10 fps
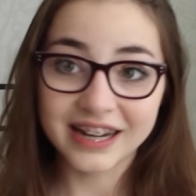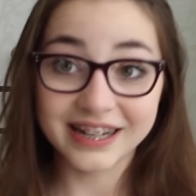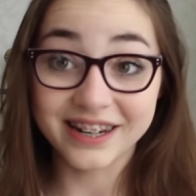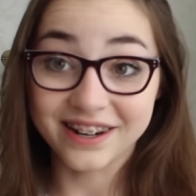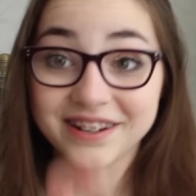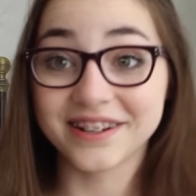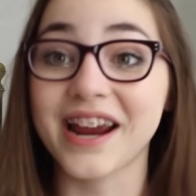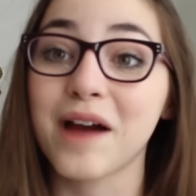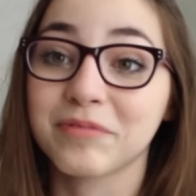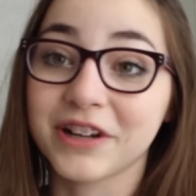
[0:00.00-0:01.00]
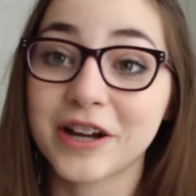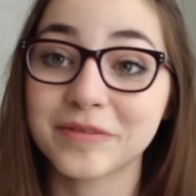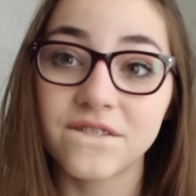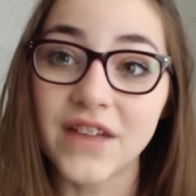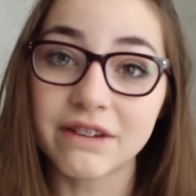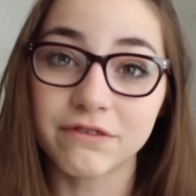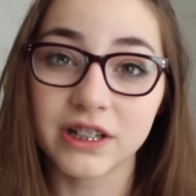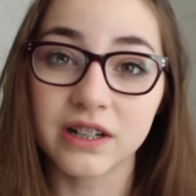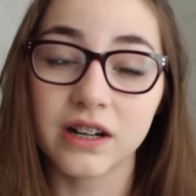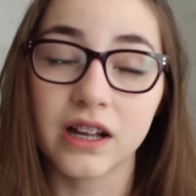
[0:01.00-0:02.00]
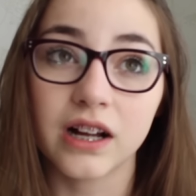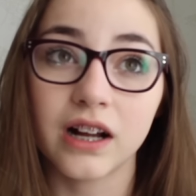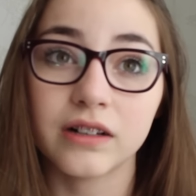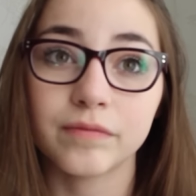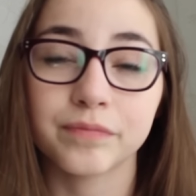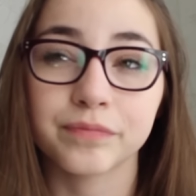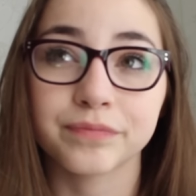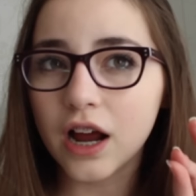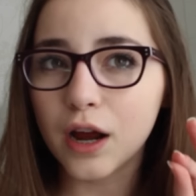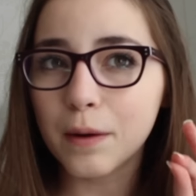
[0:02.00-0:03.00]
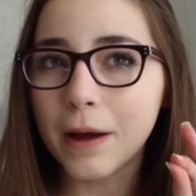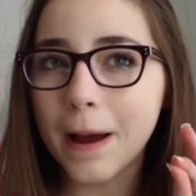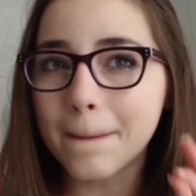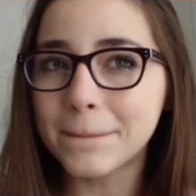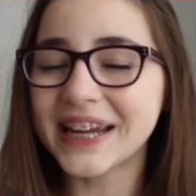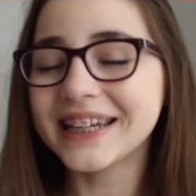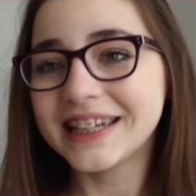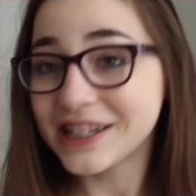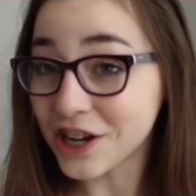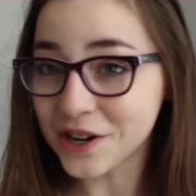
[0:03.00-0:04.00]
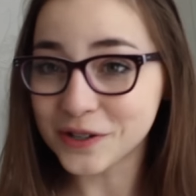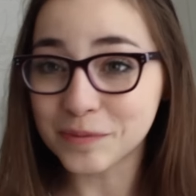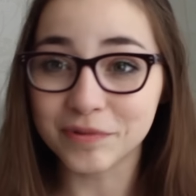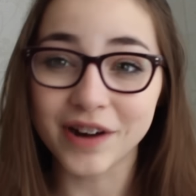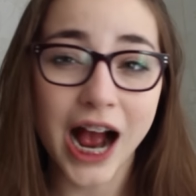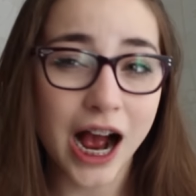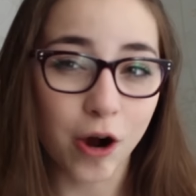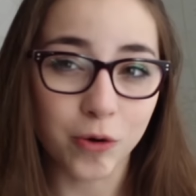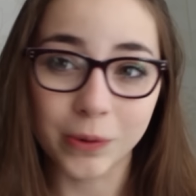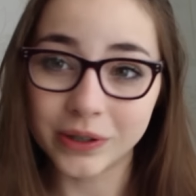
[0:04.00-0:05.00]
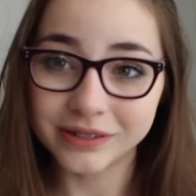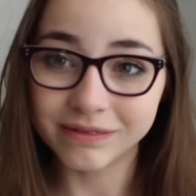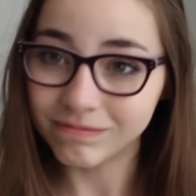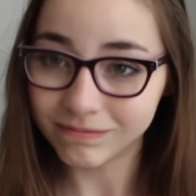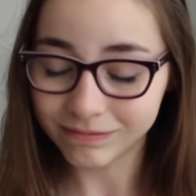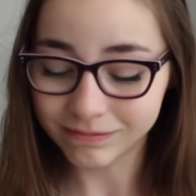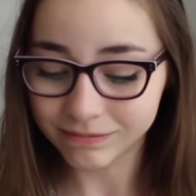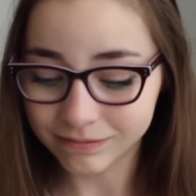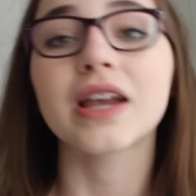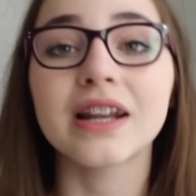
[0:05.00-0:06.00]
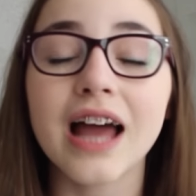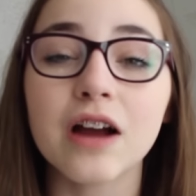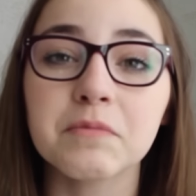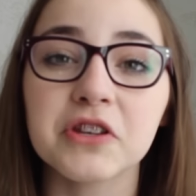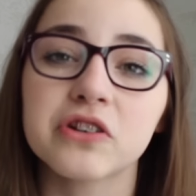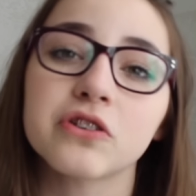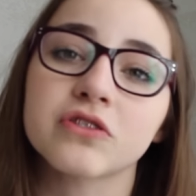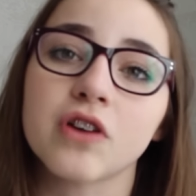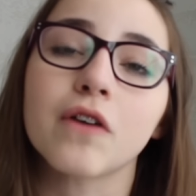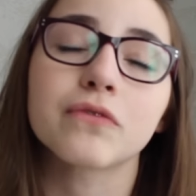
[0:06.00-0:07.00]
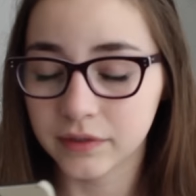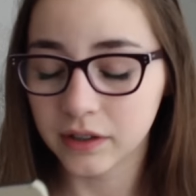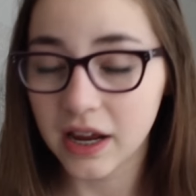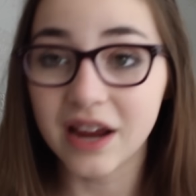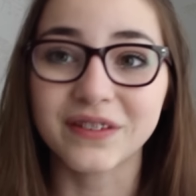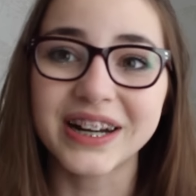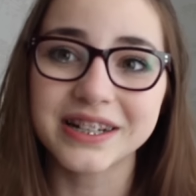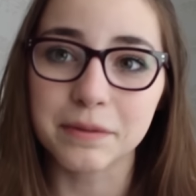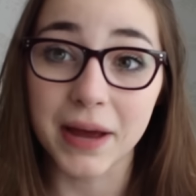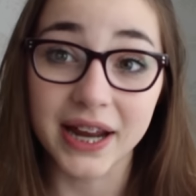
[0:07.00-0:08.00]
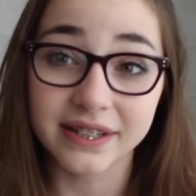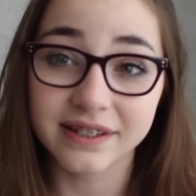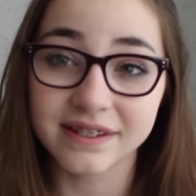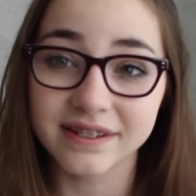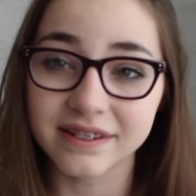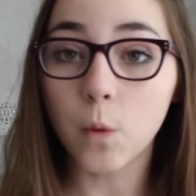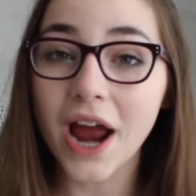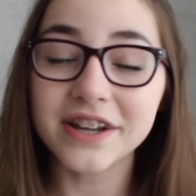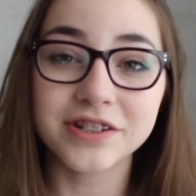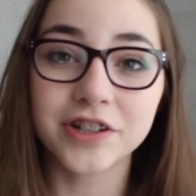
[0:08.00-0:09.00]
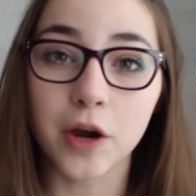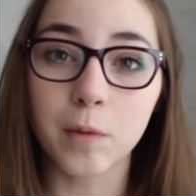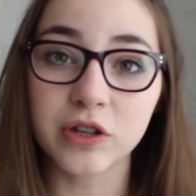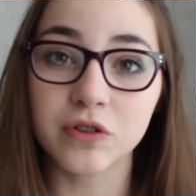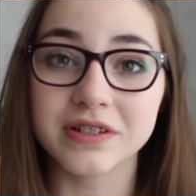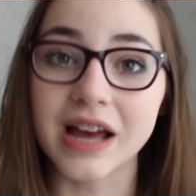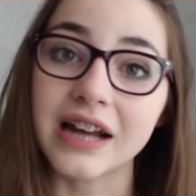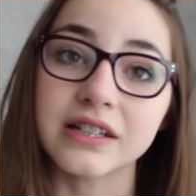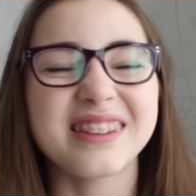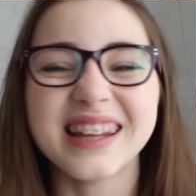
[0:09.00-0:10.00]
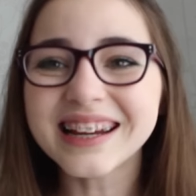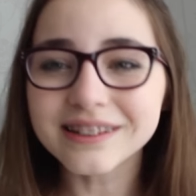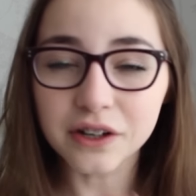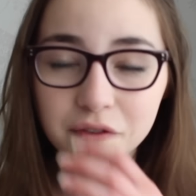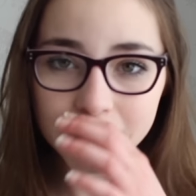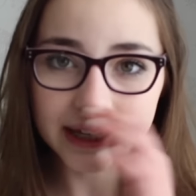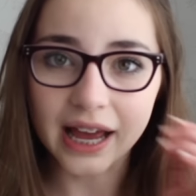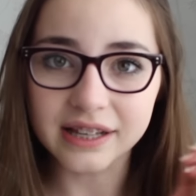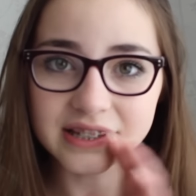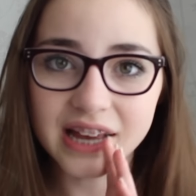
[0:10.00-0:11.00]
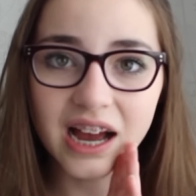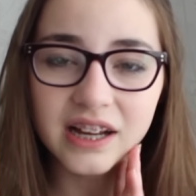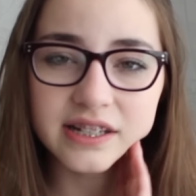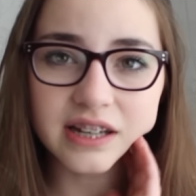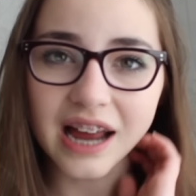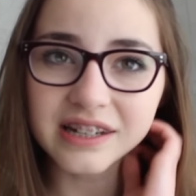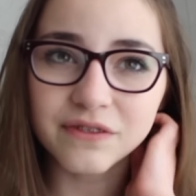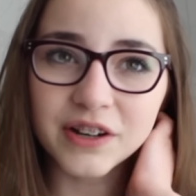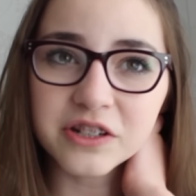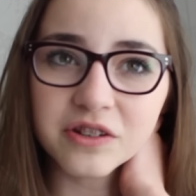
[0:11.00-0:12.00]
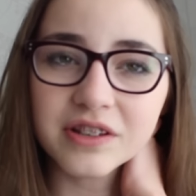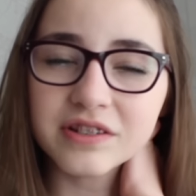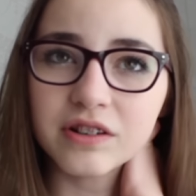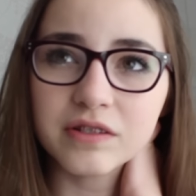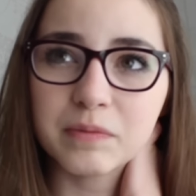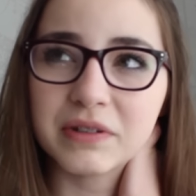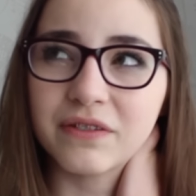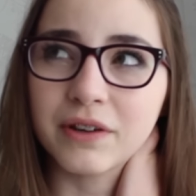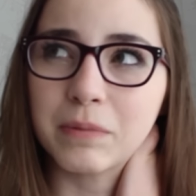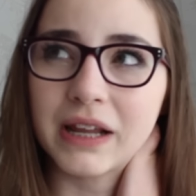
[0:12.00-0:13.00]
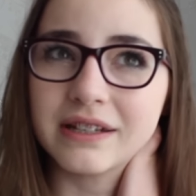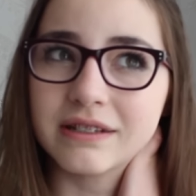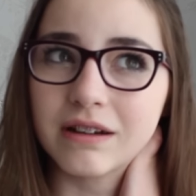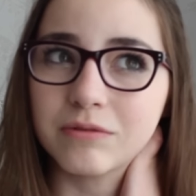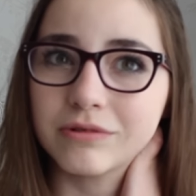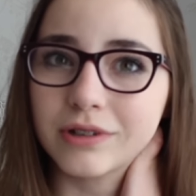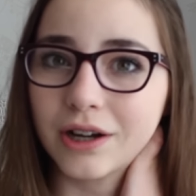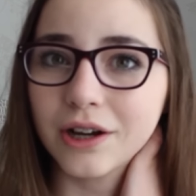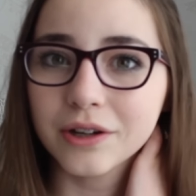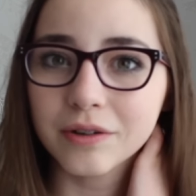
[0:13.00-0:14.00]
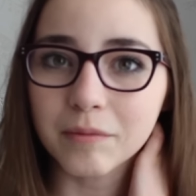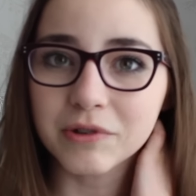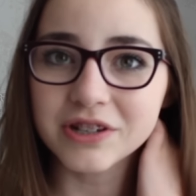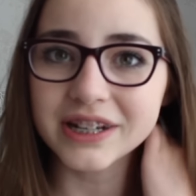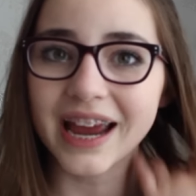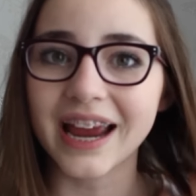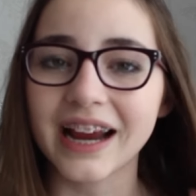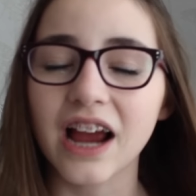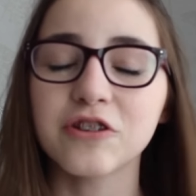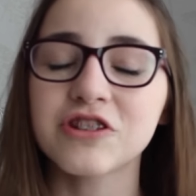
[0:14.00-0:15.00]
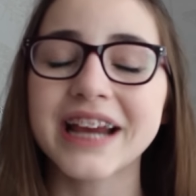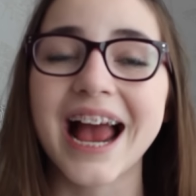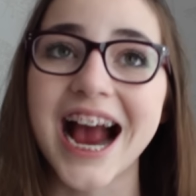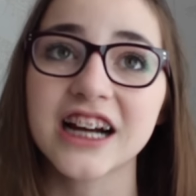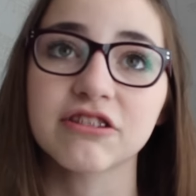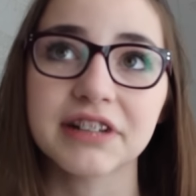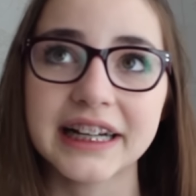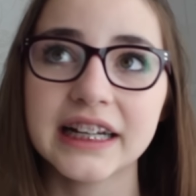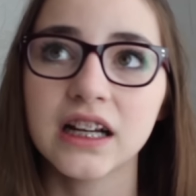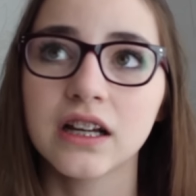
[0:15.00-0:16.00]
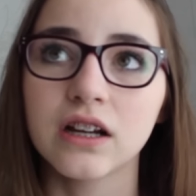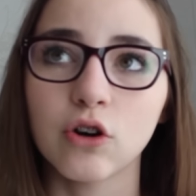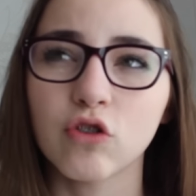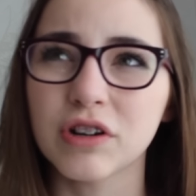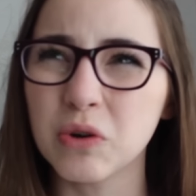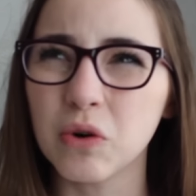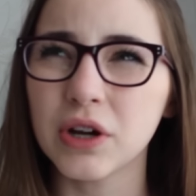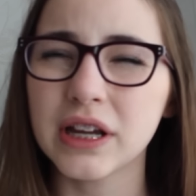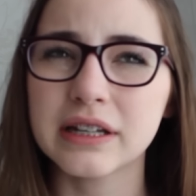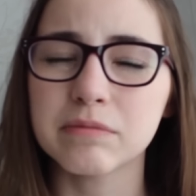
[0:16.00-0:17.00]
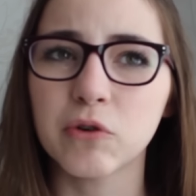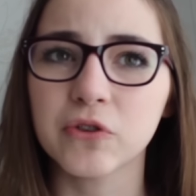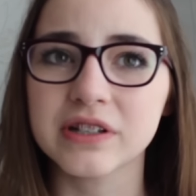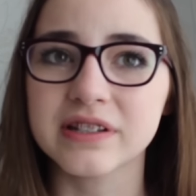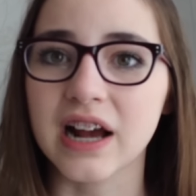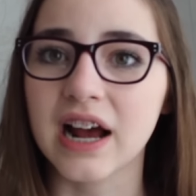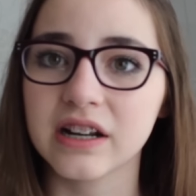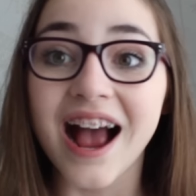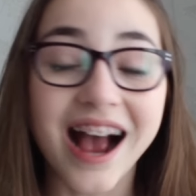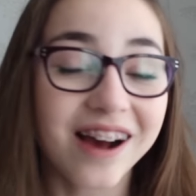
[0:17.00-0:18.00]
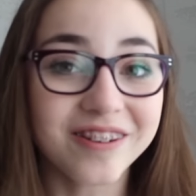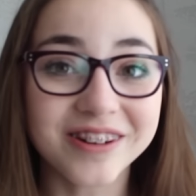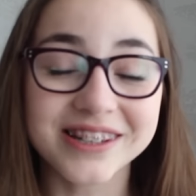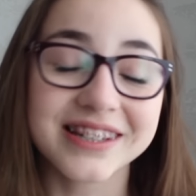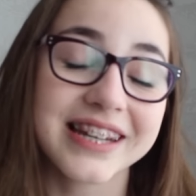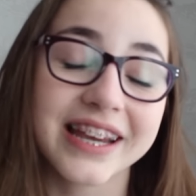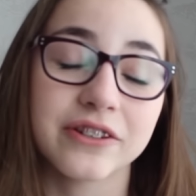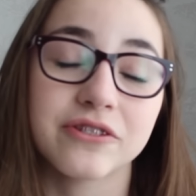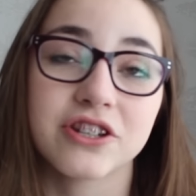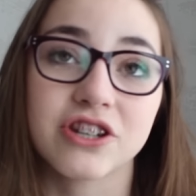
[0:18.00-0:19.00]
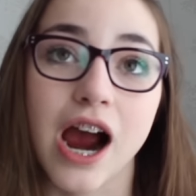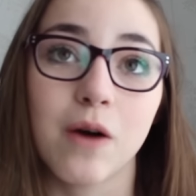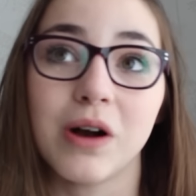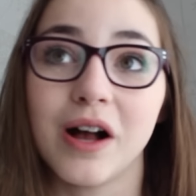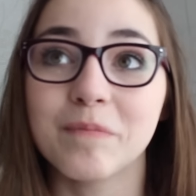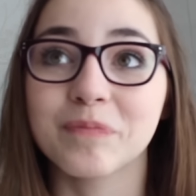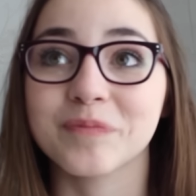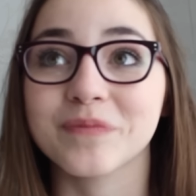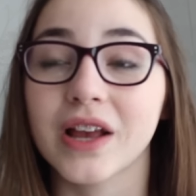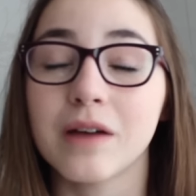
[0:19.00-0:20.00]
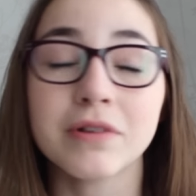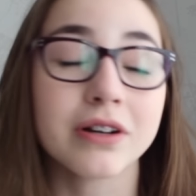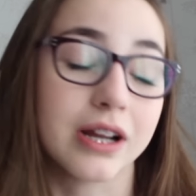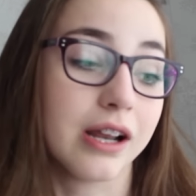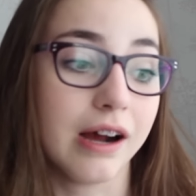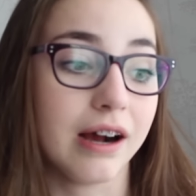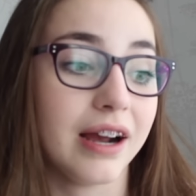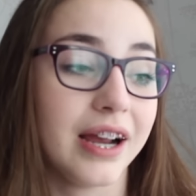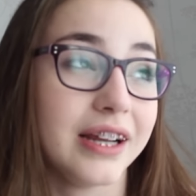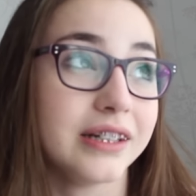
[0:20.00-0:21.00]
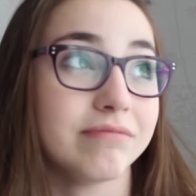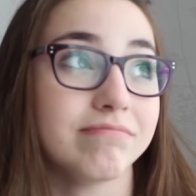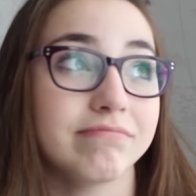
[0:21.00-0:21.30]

Leonardo DiCaprio. Favourite colour? A pinky-toned brown. Loud music or soft? It really depends. Where do you go when you're sad? The thing is, I don't really get sad, and if I do, there's not a specific place I will go. I usually get angry or annoyed more than sad. How long does it take you to shower? I'm not gonna lie,